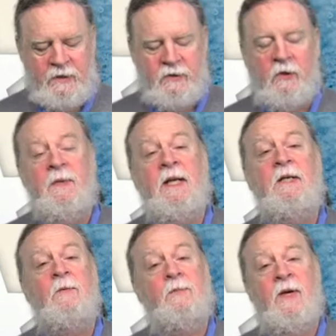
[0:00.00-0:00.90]
to
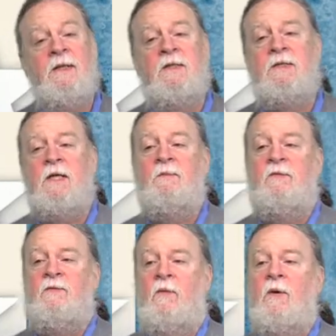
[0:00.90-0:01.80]
terminate her pregnancy
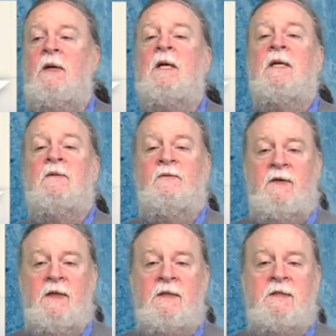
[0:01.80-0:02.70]
before the
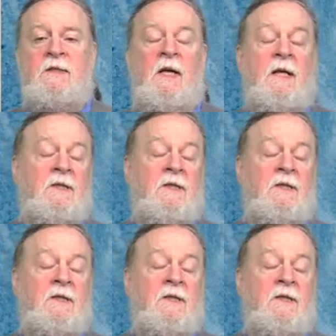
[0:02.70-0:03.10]
fetus uh,